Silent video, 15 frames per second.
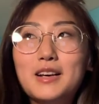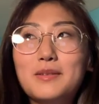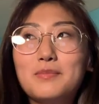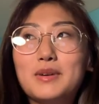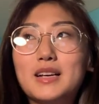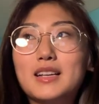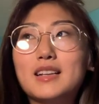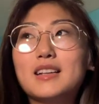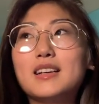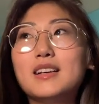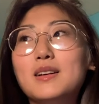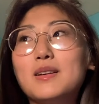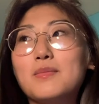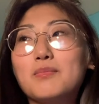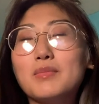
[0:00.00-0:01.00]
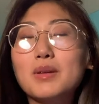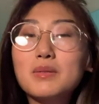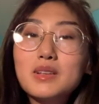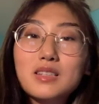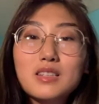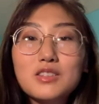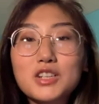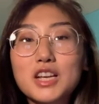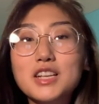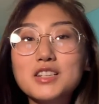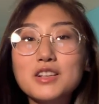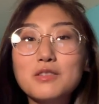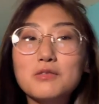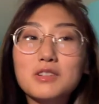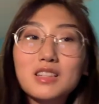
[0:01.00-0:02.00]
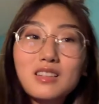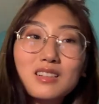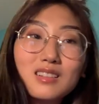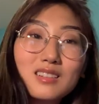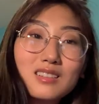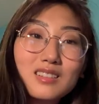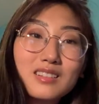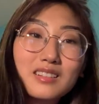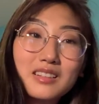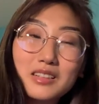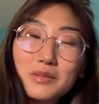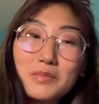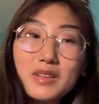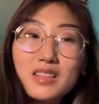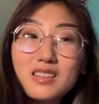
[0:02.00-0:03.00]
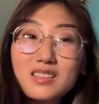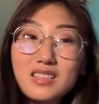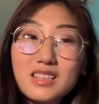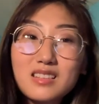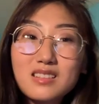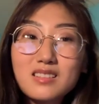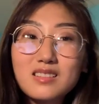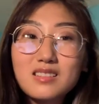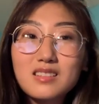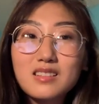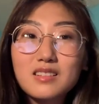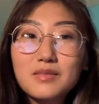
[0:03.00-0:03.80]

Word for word: but maybe it's the changing weather, could be the seasons.